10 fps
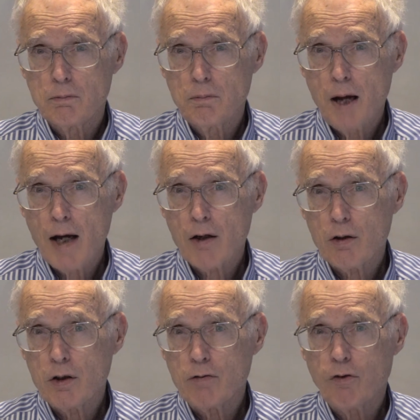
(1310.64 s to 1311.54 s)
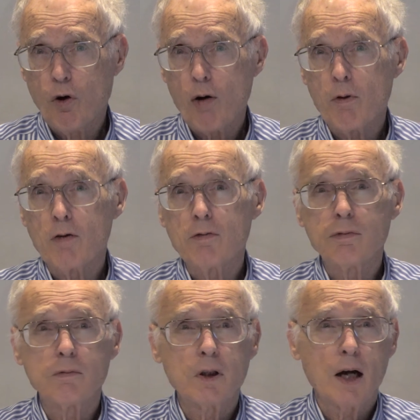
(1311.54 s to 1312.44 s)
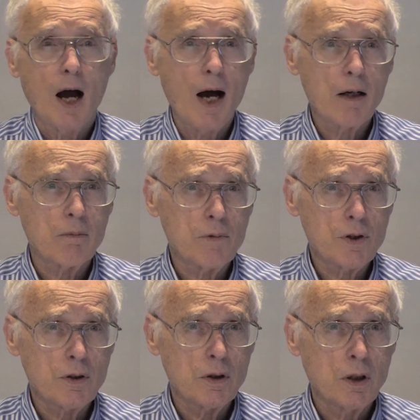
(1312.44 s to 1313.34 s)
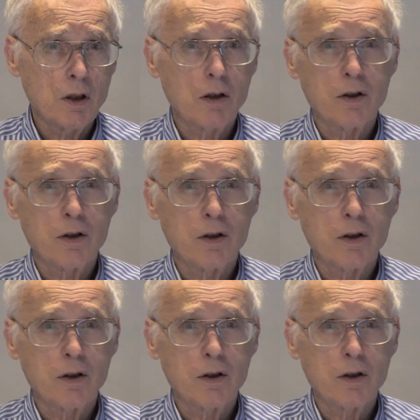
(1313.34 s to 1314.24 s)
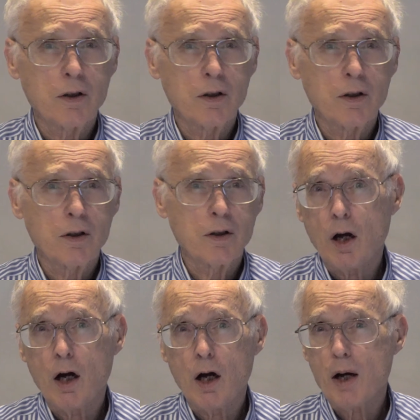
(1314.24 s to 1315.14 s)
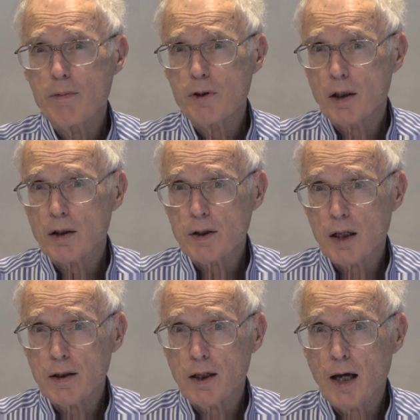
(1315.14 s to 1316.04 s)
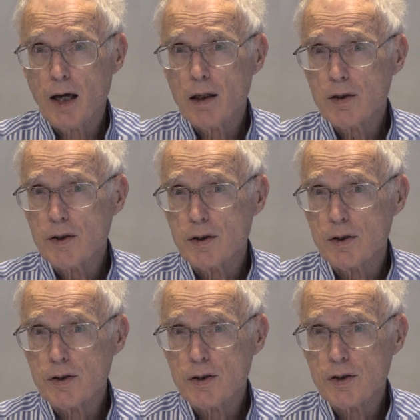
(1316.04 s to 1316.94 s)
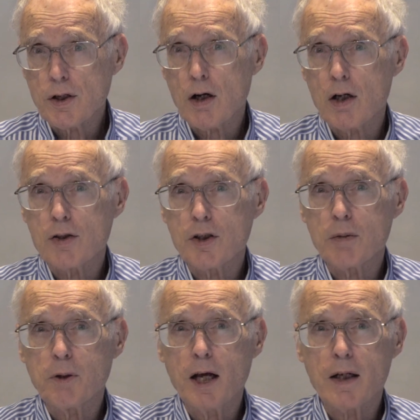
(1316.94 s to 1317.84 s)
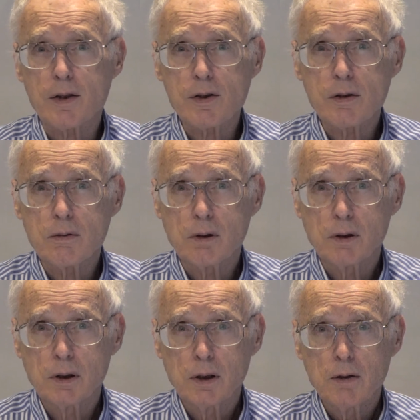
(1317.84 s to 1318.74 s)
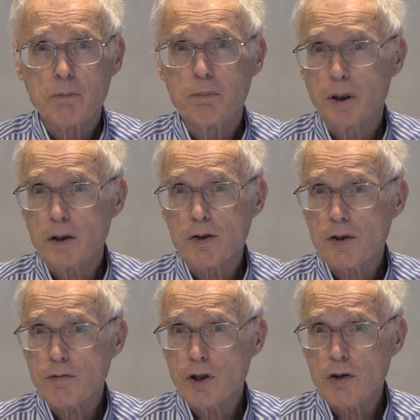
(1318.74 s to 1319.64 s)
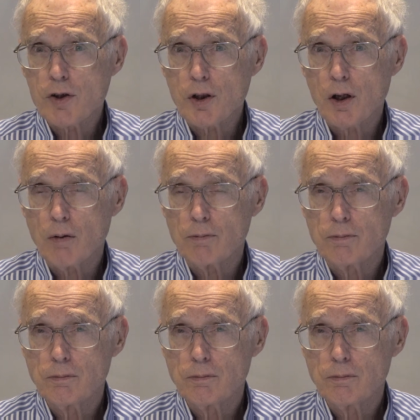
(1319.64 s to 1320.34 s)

Matter in the form of atoms condensed into large objects like the galaxies, the stars, and the planets, billions of years ago.